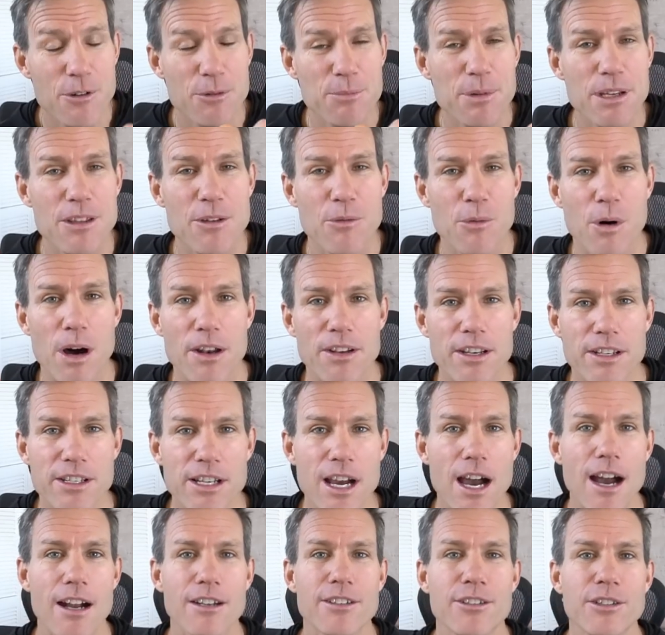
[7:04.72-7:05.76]
would be the one to
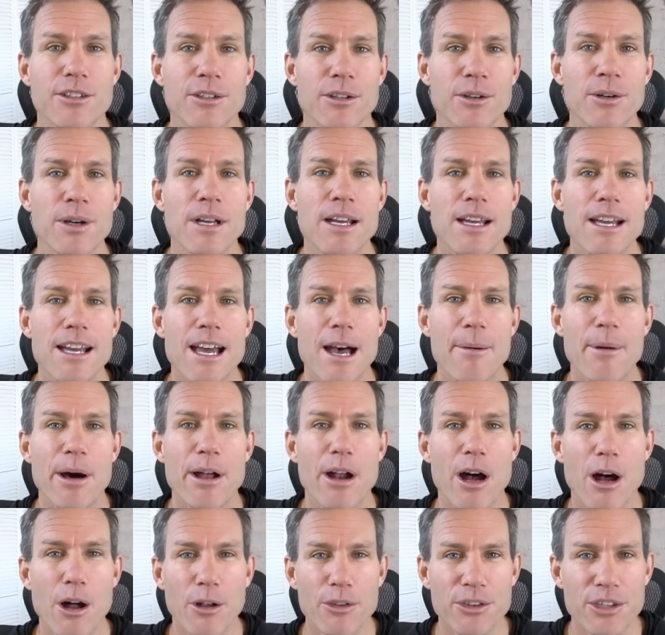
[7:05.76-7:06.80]
talk to
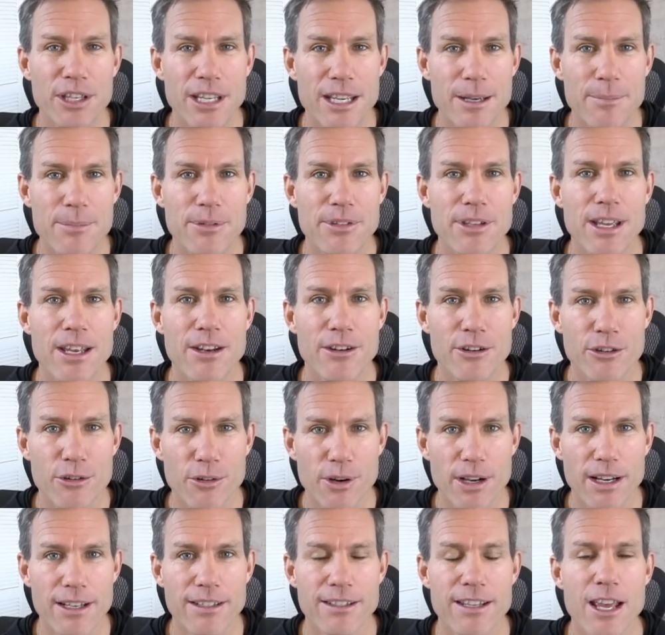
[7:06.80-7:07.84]
about all tips and
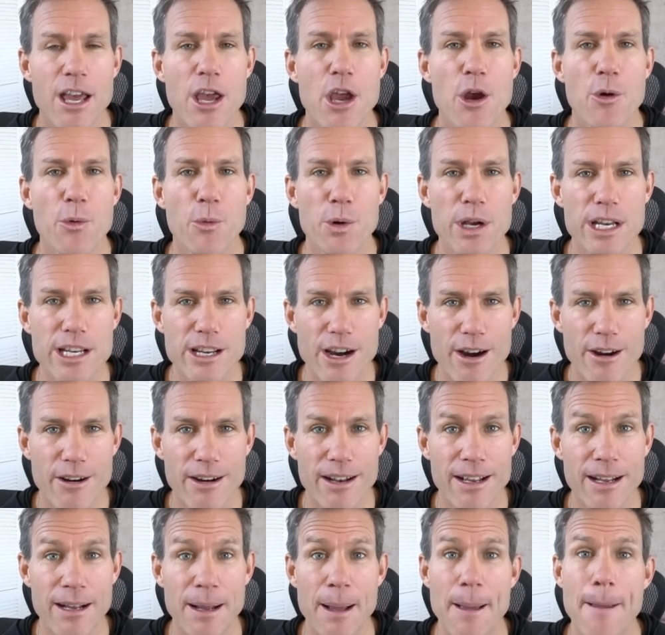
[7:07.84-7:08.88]
tricks
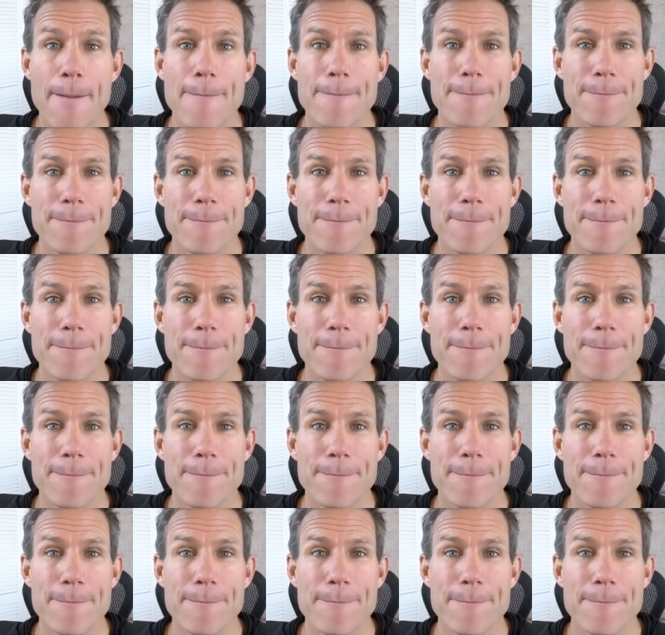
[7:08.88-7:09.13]
regarding